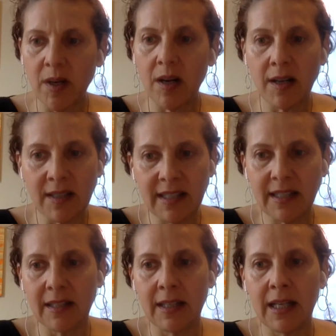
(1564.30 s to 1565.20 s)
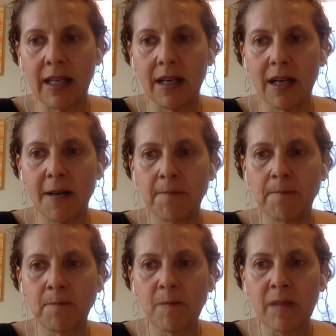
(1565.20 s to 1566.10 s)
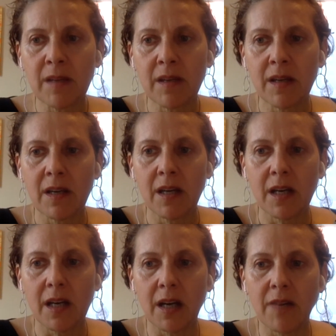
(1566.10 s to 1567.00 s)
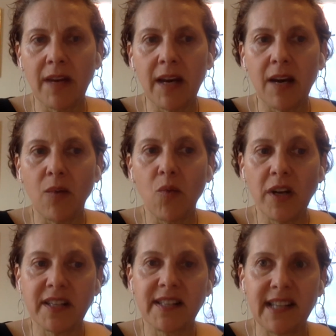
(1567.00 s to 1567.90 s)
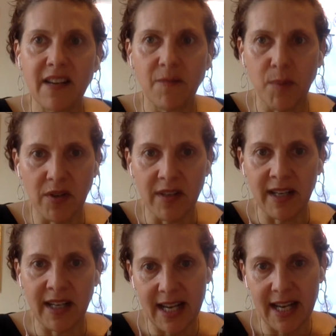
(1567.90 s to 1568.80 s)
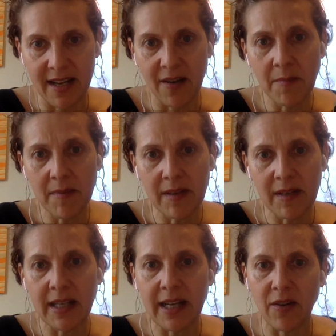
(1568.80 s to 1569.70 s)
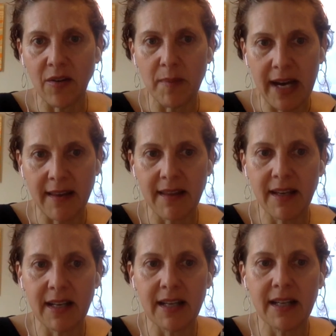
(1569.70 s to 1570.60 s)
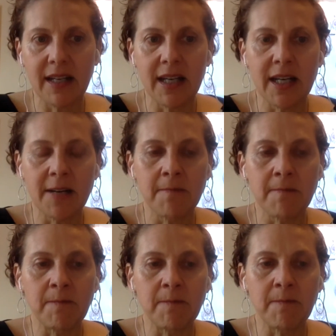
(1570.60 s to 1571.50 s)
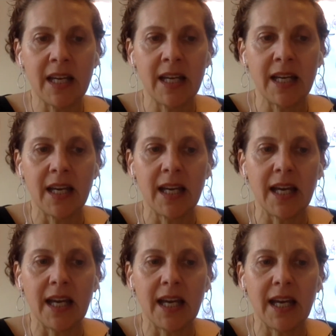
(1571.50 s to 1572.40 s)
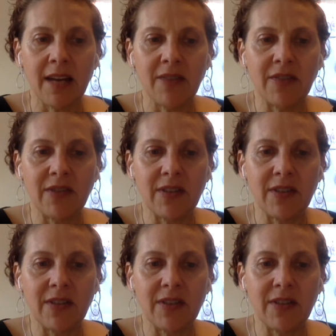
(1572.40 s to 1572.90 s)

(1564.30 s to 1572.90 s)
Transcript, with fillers: constantly um, of what a safe person I am and how empathic. Um, and